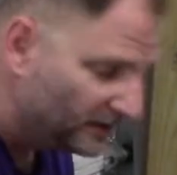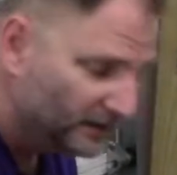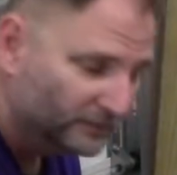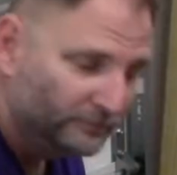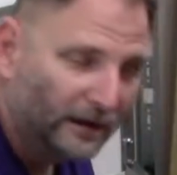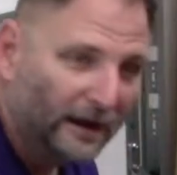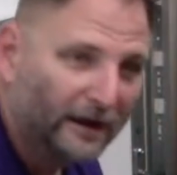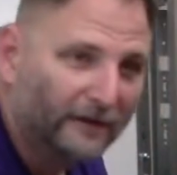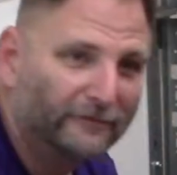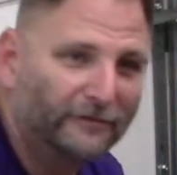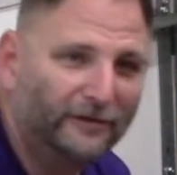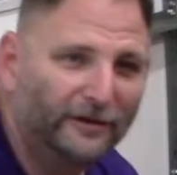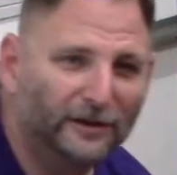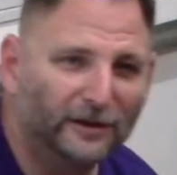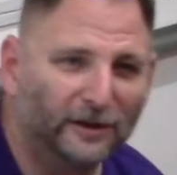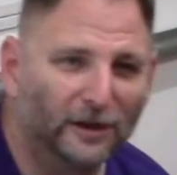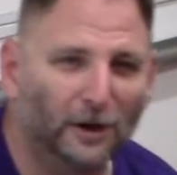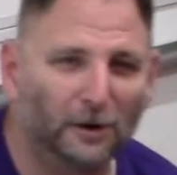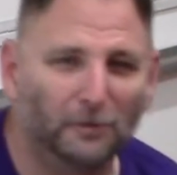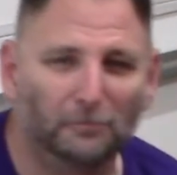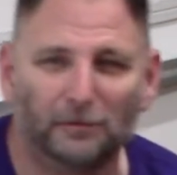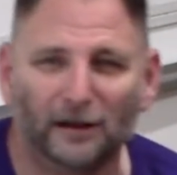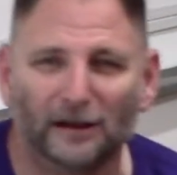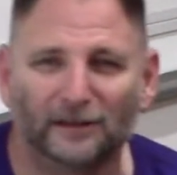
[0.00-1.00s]
my
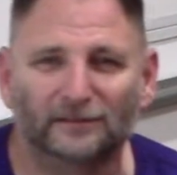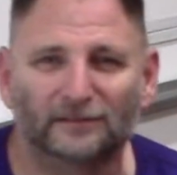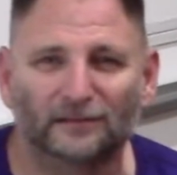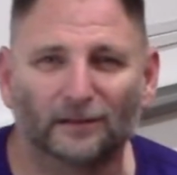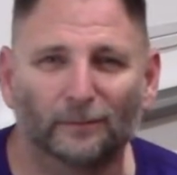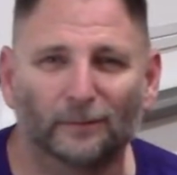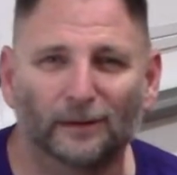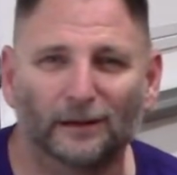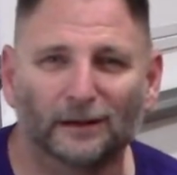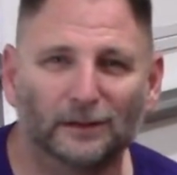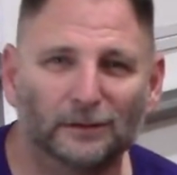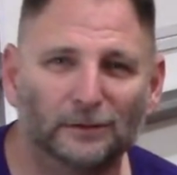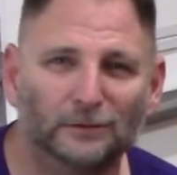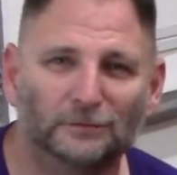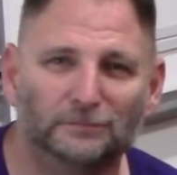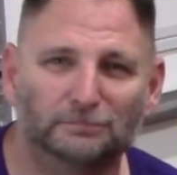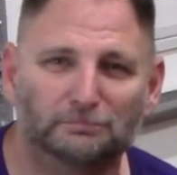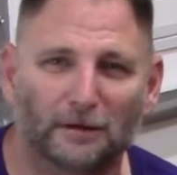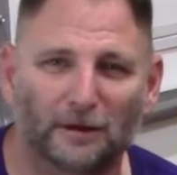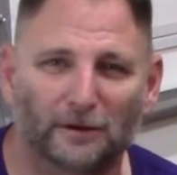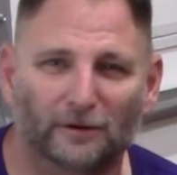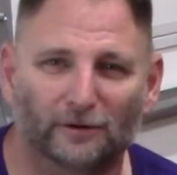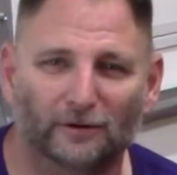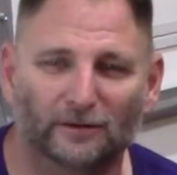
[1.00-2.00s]
video by somebody who's
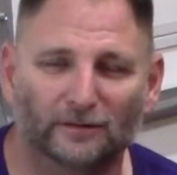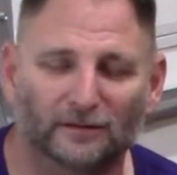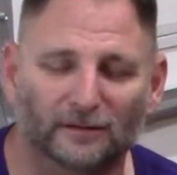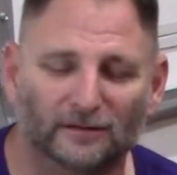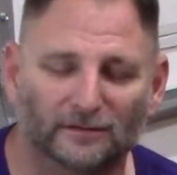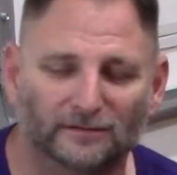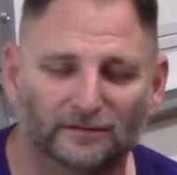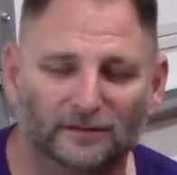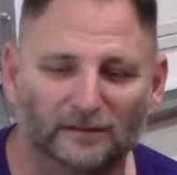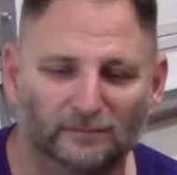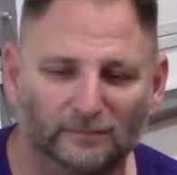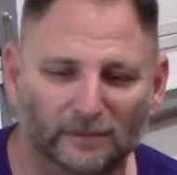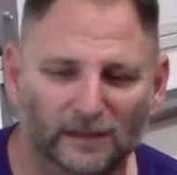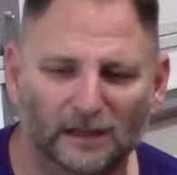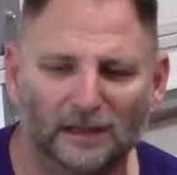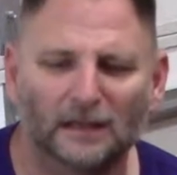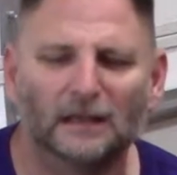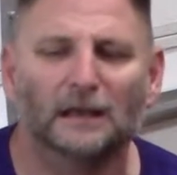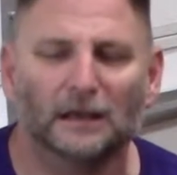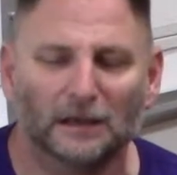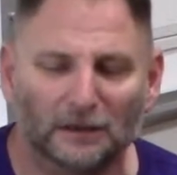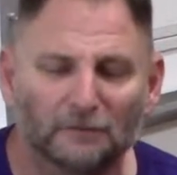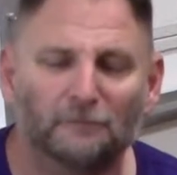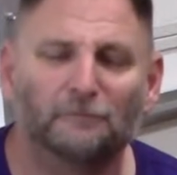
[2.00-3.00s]
better at this than me.
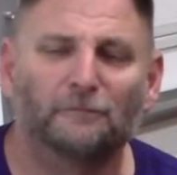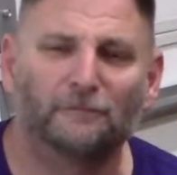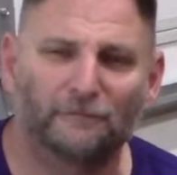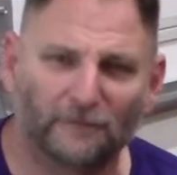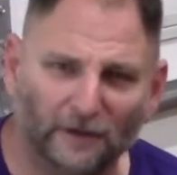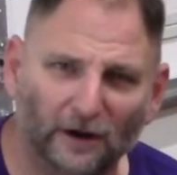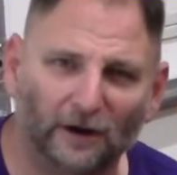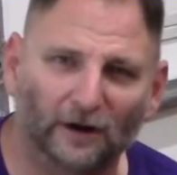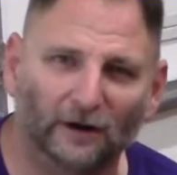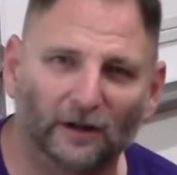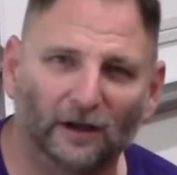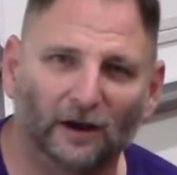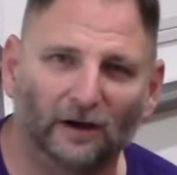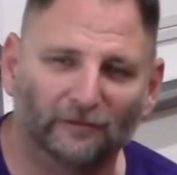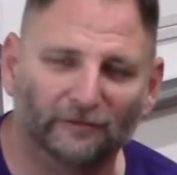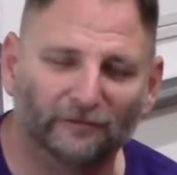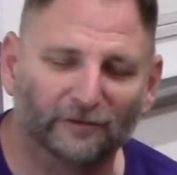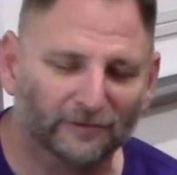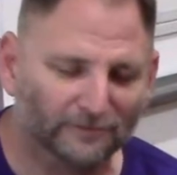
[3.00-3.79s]
Fair enough.